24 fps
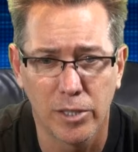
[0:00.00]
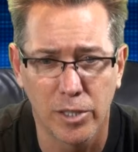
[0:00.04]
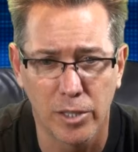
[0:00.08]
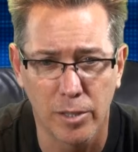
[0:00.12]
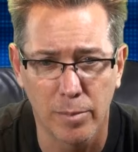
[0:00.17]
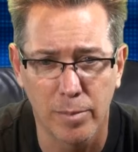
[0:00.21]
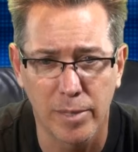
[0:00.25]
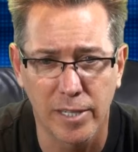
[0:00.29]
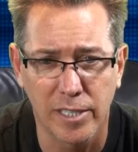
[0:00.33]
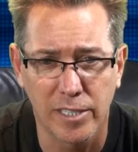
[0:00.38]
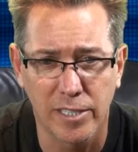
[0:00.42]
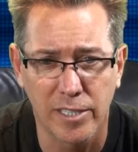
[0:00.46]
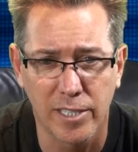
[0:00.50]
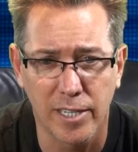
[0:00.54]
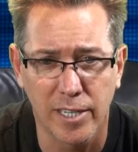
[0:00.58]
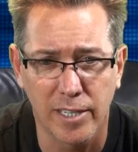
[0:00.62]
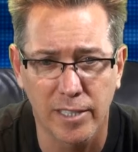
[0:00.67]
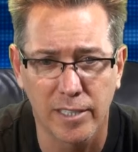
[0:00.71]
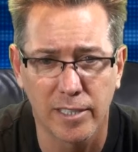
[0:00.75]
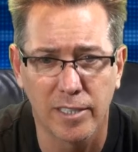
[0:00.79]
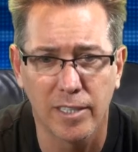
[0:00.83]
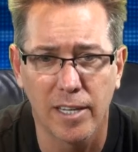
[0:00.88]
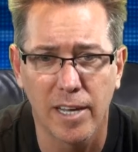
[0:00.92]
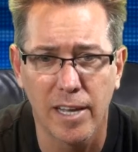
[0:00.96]
to the big
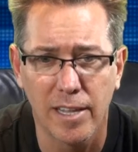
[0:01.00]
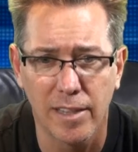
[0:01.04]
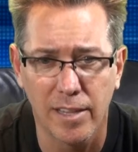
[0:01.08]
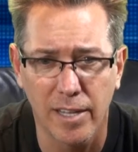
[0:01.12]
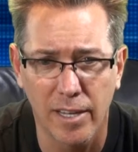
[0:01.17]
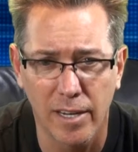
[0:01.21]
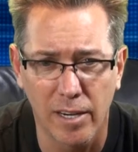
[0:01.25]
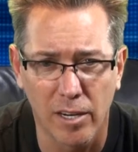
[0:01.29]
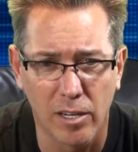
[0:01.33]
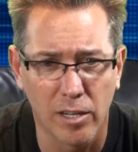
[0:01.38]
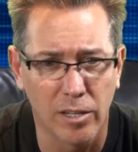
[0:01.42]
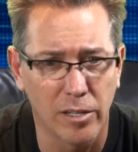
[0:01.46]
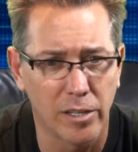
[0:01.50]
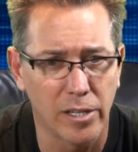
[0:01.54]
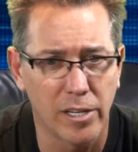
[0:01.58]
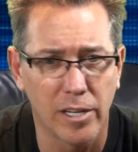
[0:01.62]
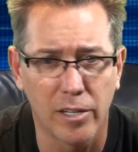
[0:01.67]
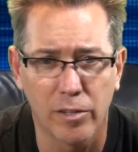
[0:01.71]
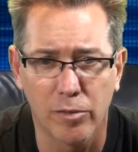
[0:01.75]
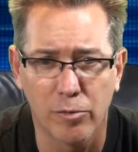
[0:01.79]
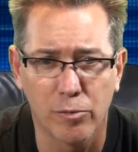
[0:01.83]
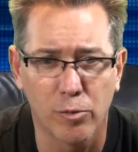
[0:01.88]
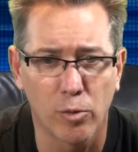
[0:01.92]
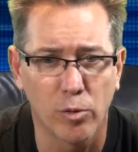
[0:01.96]
six, and then all
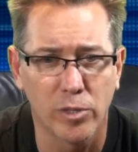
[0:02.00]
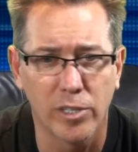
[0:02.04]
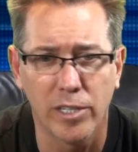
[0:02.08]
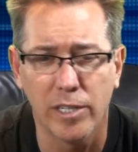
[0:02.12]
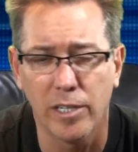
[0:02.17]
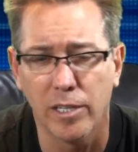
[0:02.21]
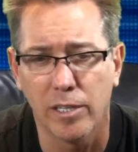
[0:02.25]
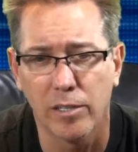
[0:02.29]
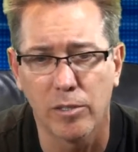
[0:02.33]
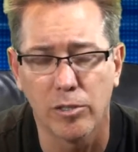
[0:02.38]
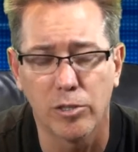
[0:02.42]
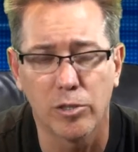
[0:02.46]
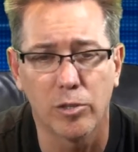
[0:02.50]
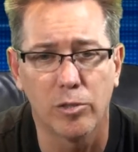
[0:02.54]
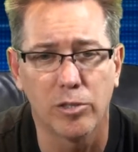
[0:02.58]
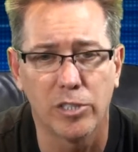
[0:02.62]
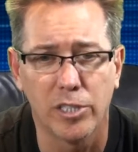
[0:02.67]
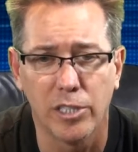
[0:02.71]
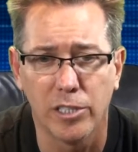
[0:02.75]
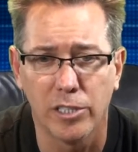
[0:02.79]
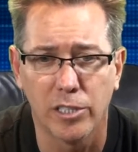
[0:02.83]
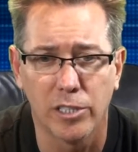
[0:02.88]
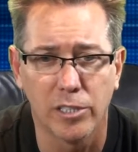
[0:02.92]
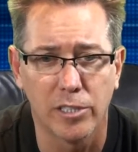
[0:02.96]
the other 1,400
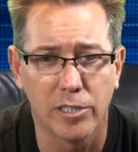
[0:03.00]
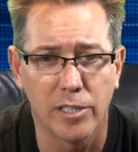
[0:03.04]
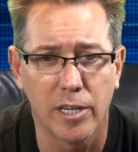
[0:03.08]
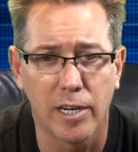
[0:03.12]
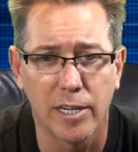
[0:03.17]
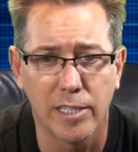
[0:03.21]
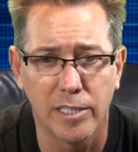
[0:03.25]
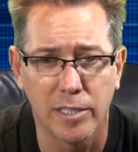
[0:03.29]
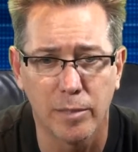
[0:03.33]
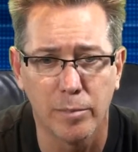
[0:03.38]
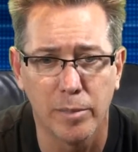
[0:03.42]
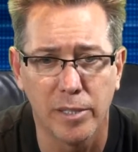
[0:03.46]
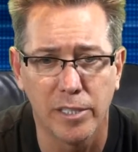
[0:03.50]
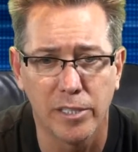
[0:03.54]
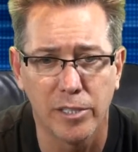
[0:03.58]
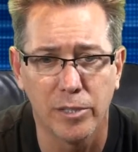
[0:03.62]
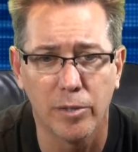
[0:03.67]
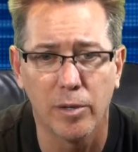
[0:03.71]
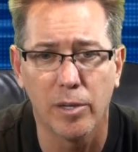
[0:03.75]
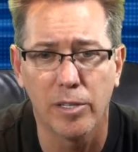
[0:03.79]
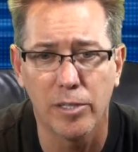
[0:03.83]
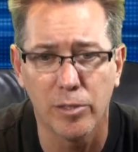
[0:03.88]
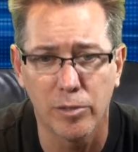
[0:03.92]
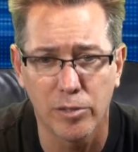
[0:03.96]
search engines that I submit
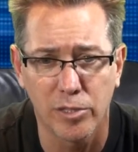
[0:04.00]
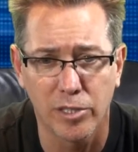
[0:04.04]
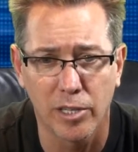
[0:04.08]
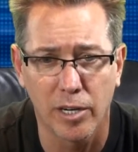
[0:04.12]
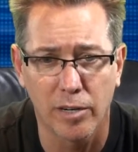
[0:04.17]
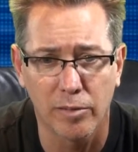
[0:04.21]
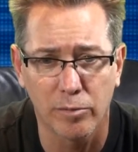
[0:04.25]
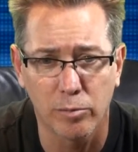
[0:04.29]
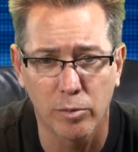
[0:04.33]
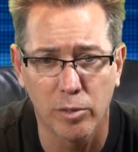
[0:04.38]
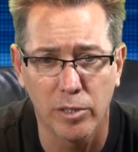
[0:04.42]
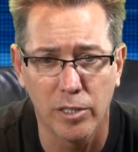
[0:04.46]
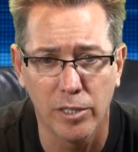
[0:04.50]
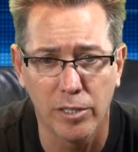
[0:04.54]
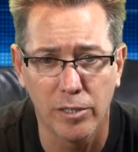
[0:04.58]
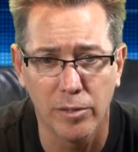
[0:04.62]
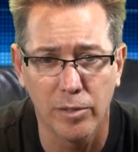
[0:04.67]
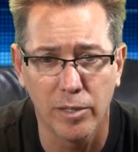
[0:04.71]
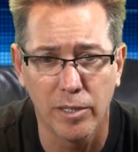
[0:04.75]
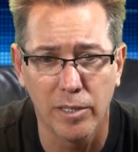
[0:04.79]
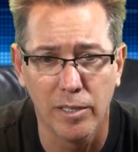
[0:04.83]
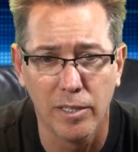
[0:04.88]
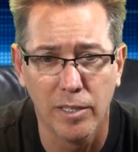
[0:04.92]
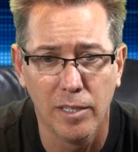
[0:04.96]
to, I use software to
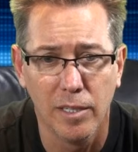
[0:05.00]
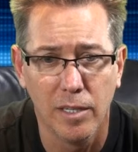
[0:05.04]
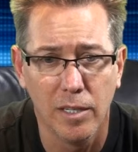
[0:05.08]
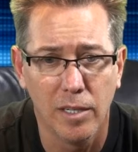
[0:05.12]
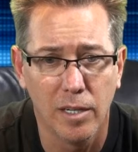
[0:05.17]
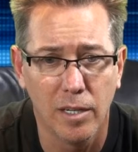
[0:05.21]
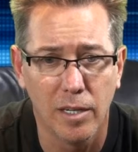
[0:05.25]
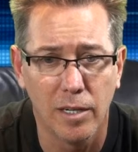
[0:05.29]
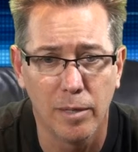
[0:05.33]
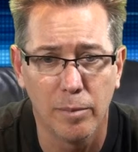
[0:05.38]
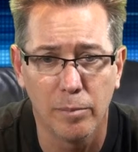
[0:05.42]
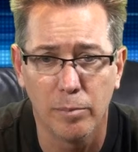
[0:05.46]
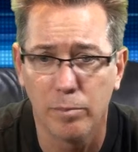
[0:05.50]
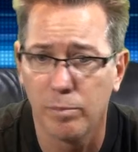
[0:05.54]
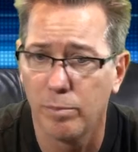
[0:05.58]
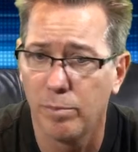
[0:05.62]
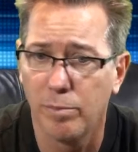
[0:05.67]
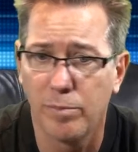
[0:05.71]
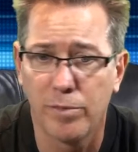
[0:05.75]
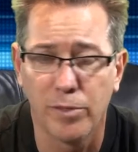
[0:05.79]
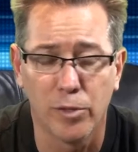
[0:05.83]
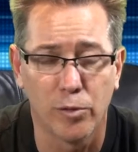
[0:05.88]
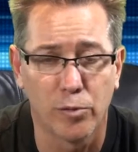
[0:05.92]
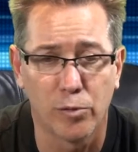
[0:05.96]
do it. Um,
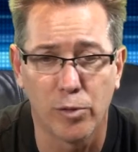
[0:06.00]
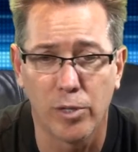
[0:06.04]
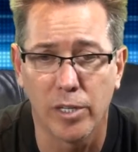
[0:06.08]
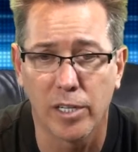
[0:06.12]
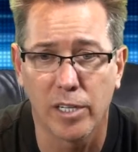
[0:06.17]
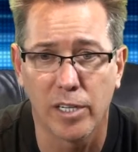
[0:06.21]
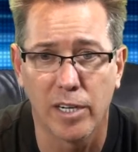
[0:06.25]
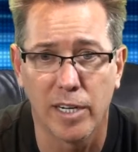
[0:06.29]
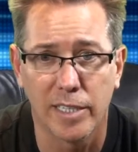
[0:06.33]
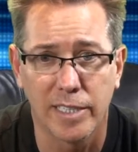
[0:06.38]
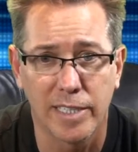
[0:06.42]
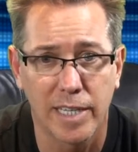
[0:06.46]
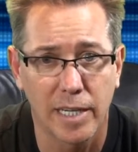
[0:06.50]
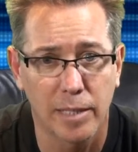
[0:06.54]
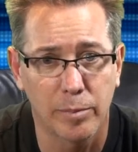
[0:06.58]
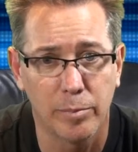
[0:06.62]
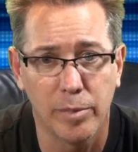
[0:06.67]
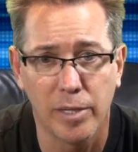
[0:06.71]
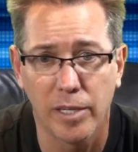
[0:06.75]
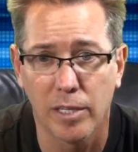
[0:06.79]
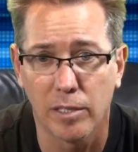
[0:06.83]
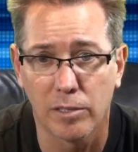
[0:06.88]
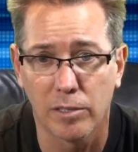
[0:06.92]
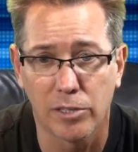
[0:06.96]
feel free to
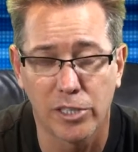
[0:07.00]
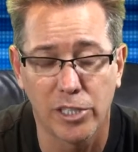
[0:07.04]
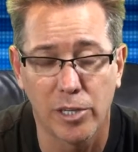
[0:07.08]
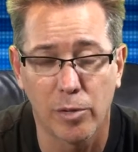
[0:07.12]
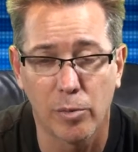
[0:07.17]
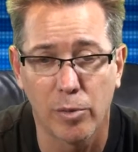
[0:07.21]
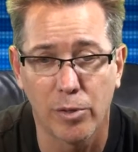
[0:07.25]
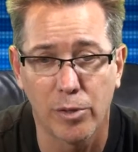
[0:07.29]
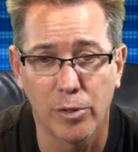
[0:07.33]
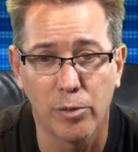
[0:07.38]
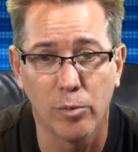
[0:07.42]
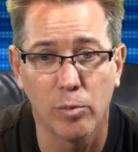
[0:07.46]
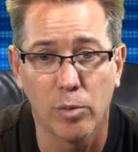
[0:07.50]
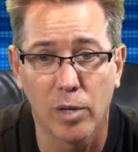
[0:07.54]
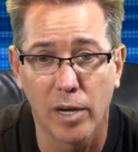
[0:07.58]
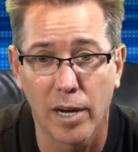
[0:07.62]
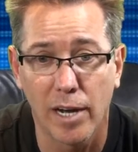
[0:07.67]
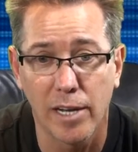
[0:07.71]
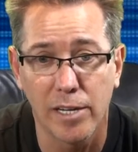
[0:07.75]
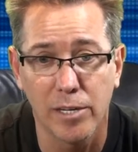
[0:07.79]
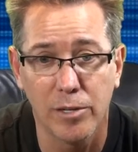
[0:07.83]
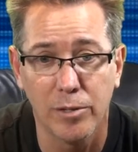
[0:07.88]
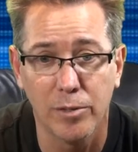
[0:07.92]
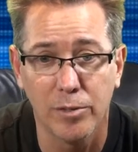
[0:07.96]
contact me. I'll share with you what
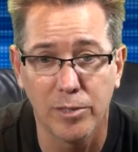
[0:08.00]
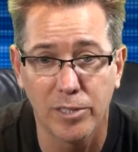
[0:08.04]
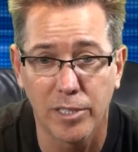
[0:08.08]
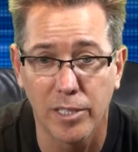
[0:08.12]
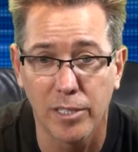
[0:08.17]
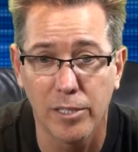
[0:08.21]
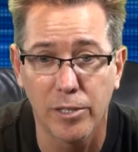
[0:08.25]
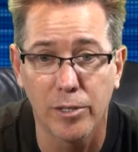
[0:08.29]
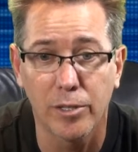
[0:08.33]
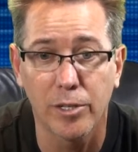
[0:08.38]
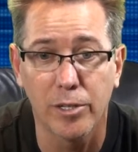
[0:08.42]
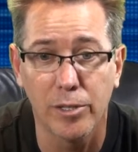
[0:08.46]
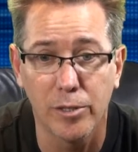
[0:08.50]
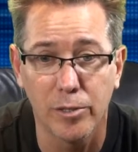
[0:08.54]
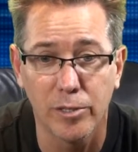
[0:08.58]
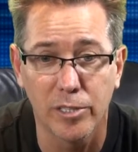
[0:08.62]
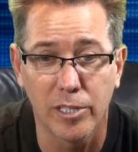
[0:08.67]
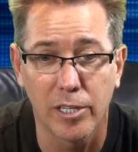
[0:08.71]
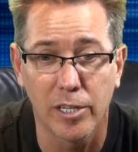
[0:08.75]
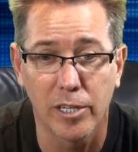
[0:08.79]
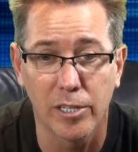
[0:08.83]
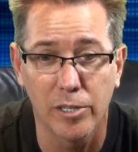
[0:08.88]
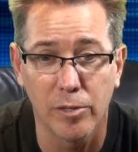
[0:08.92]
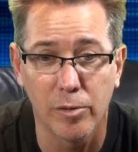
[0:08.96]
I use, and you can
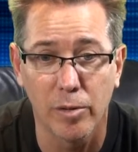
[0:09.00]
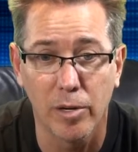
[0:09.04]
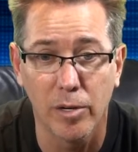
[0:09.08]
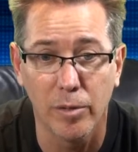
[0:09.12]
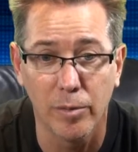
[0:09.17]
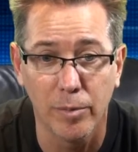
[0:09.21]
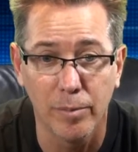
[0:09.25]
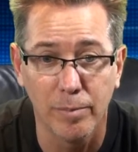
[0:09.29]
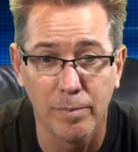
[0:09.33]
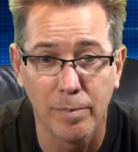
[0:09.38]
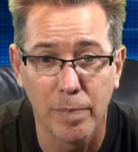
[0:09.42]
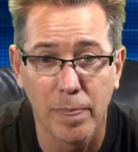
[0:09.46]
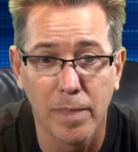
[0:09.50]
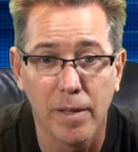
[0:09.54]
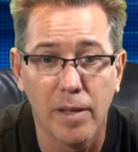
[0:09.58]
use it on your own.